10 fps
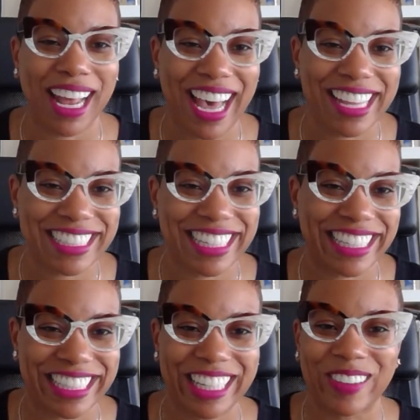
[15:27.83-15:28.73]
I
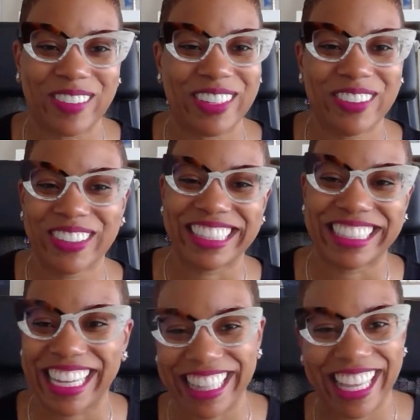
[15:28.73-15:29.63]
said single. You could
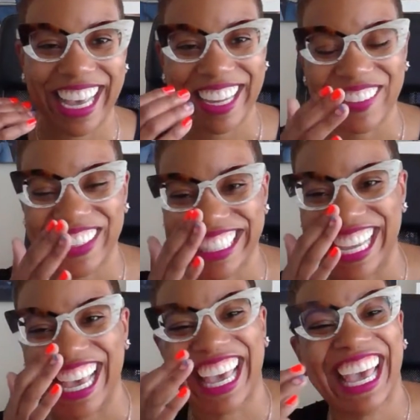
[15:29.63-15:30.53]
take that how you want to
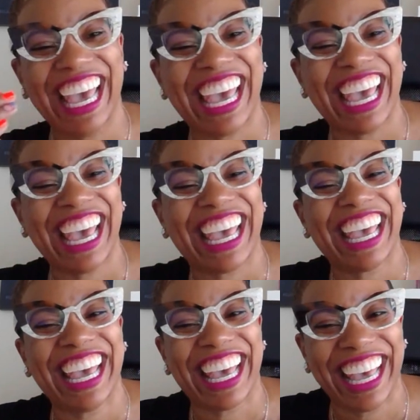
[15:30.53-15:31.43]
take it.